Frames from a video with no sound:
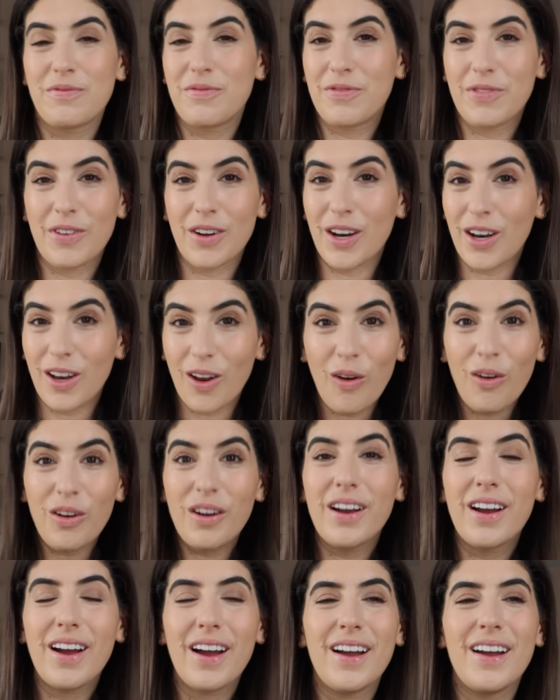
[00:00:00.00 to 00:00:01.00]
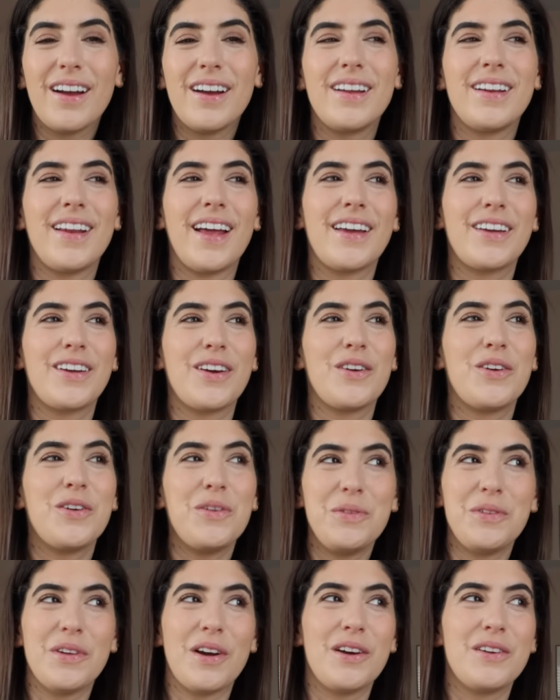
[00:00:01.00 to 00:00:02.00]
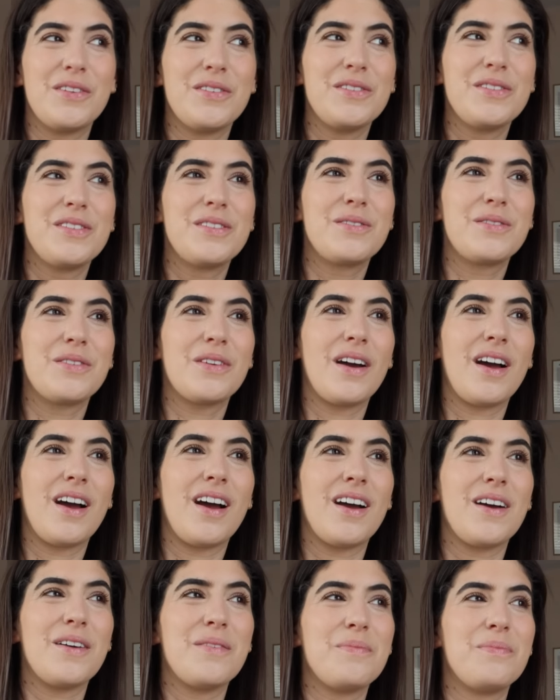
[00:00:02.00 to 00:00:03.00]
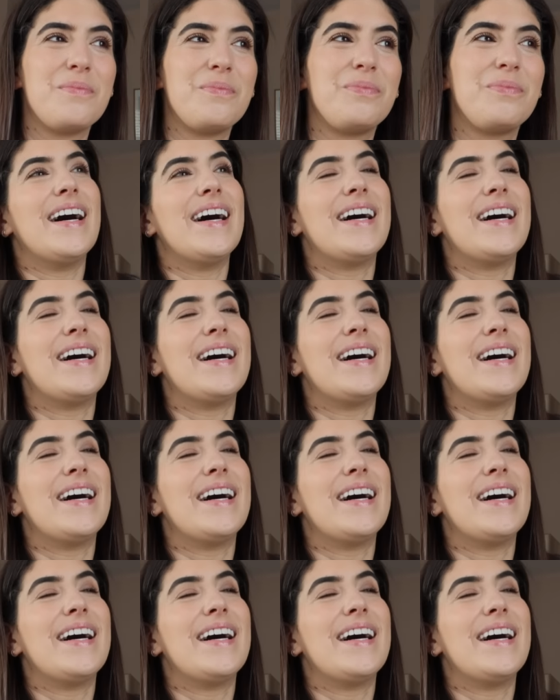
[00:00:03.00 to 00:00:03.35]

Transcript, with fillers: for longer, like who knows? Um,